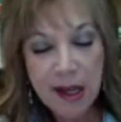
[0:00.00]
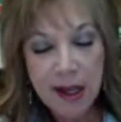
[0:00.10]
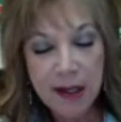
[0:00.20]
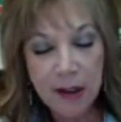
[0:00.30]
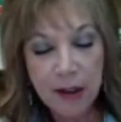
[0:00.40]

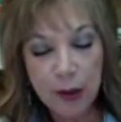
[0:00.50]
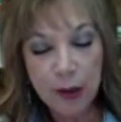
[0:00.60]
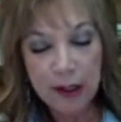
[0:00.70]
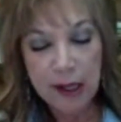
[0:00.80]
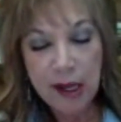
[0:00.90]
and
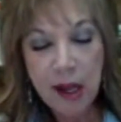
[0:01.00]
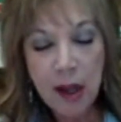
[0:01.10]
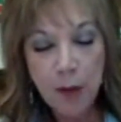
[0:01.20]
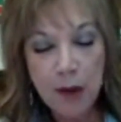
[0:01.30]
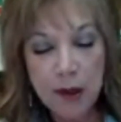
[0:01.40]
quickly
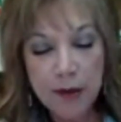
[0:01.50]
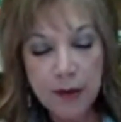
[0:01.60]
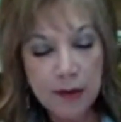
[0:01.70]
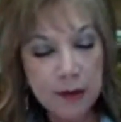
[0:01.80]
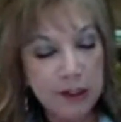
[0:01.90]
with
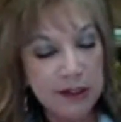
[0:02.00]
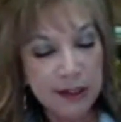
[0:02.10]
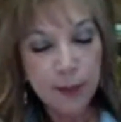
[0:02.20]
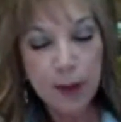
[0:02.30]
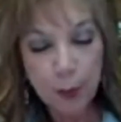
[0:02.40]
just
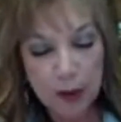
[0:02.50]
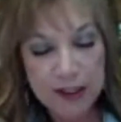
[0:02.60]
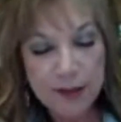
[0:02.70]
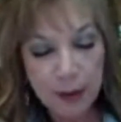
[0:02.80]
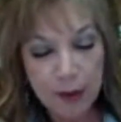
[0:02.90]
simply
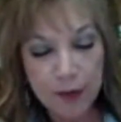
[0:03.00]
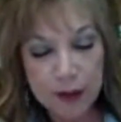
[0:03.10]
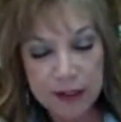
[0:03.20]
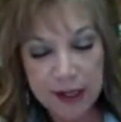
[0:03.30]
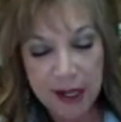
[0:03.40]
pressing my fingers
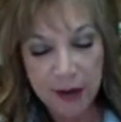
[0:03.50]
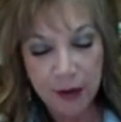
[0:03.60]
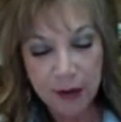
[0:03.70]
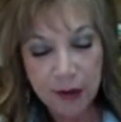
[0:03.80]
together.